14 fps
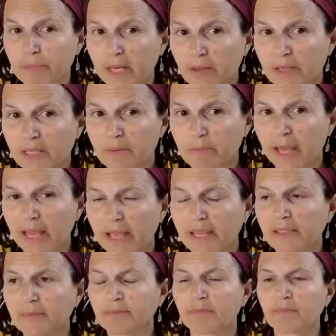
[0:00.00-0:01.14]
about his
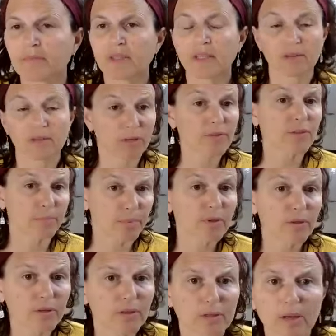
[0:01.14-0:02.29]
pain. He wrote a
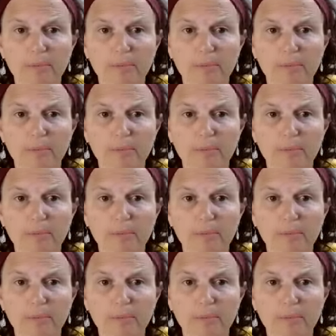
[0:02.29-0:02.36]
book